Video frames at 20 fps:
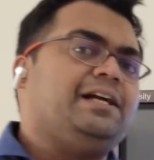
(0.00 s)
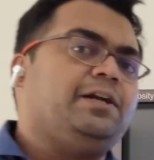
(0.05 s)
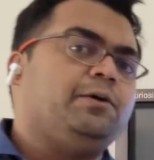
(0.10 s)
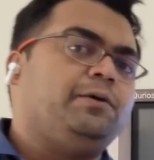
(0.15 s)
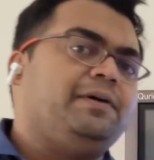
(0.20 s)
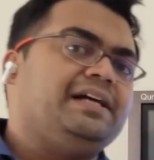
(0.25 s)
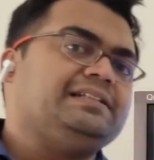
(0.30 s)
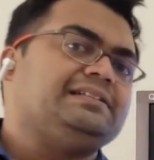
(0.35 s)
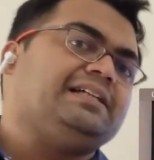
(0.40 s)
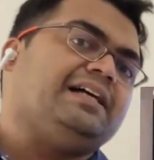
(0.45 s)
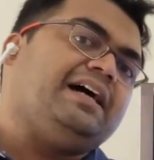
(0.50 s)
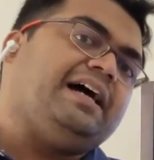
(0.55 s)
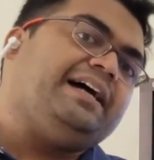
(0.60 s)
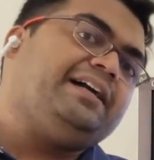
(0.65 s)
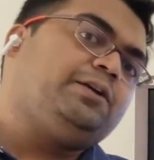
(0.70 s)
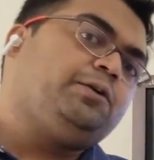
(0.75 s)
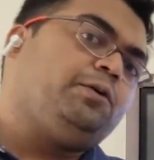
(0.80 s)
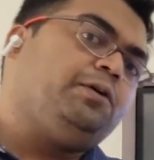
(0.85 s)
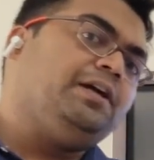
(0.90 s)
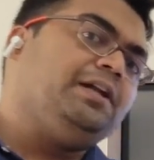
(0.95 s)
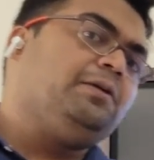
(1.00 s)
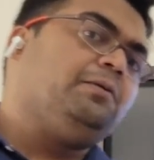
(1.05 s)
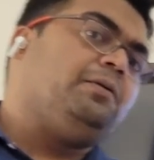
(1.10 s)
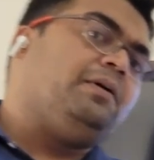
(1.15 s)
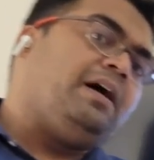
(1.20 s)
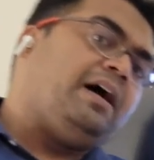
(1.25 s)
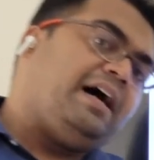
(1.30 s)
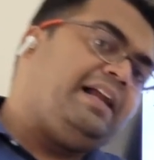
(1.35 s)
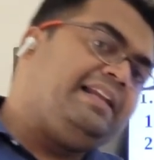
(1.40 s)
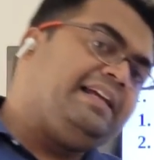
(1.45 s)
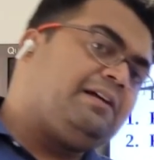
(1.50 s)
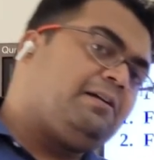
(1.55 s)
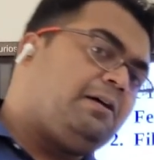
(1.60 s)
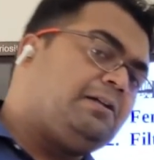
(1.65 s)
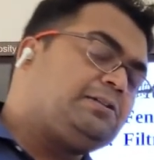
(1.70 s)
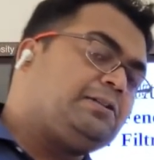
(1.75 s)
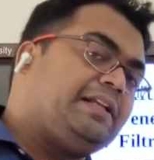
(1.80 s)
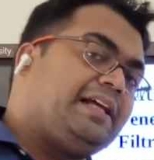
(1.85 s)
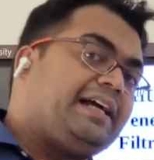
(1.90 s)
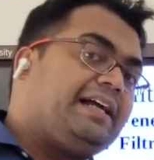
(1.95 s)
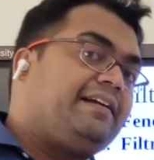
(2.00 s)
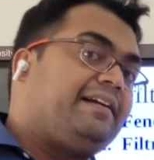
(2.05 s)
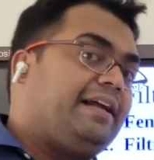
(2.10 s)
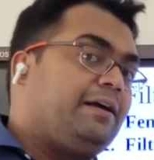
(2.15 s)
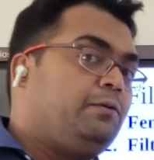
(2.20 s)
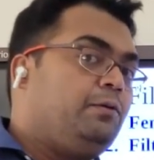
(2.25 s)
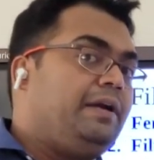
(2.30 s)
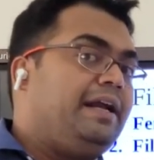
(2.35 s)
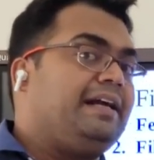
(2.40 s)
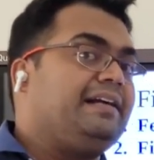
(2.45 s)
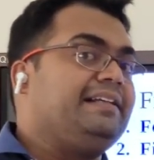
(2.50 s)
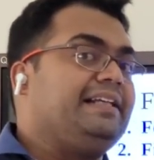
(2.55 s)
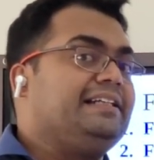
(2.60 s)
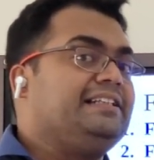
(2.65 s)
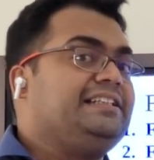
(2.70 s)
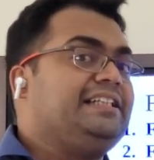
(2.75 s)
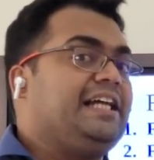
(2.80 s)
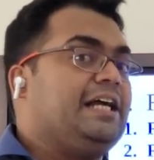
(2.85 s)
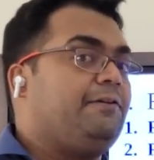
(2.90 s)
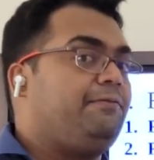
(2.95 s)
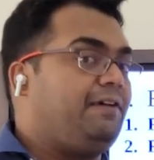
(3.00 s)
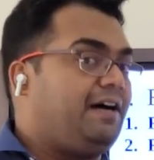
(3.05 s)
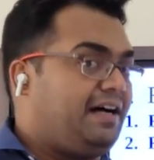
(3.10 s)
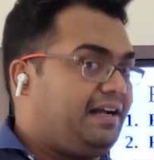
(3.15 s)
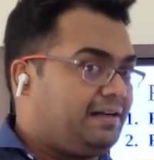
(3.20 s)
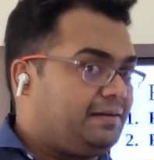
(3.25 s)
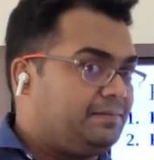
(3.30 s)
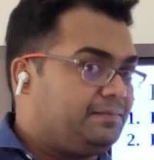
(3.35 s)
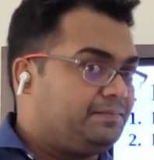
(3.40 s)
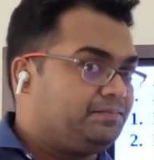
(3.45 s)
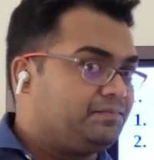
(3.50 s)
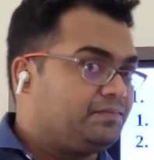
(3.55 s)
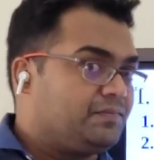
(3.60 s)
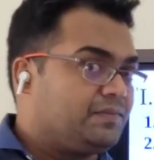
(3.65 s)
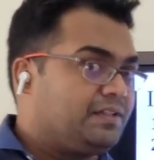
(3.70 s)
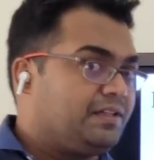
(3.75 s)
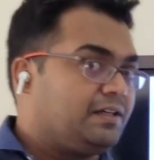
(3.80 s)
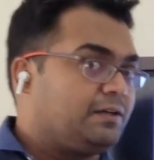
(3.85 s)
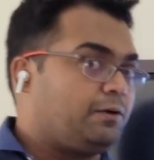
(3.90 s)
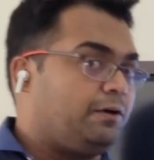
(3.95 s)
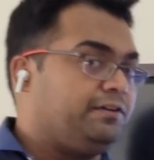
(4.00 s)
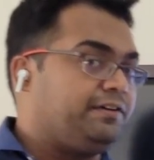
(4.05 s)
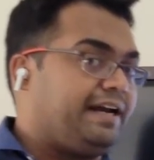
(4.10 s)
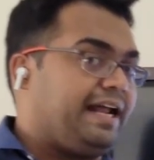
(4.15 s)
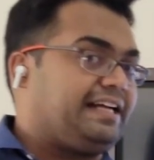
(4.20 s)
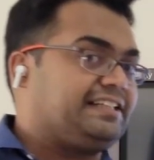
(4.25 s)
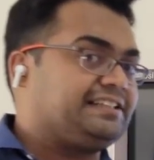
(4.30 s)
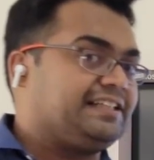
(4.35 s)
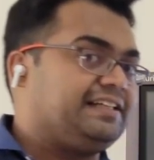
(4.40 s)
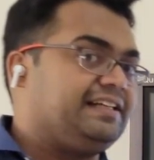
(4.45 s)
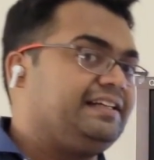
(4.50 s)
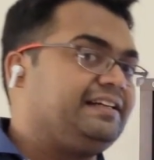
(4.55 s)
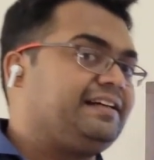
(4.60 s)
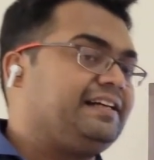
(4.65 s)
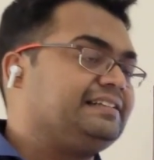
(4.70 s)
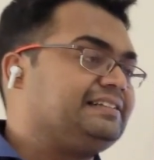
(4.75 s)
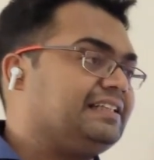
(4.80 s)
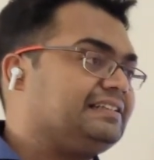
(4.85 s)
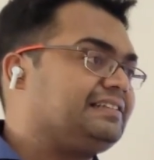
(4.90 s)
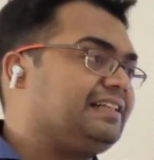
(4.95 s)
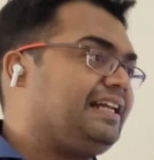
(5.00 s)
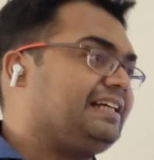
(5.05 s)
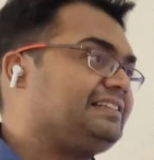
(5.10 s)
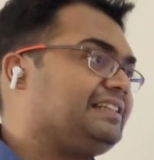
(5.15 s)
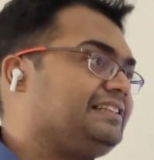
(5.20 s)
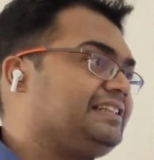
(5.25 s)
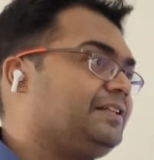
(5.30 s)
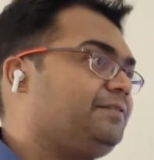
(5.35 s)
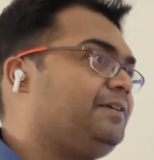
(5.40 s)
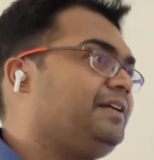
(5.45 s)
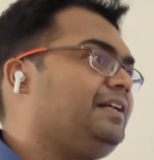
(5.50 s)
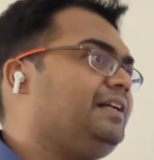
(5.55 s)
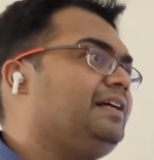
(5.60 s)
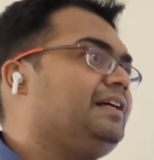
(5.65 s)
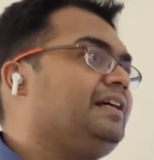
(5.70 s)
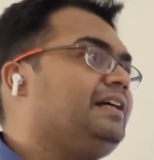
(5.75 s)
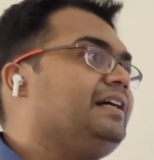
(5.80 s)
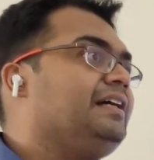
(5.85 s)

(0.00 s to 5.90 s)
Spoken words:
can do is, I told you earlier also, they can regulate the GFR. Contraction increases, relaxation will,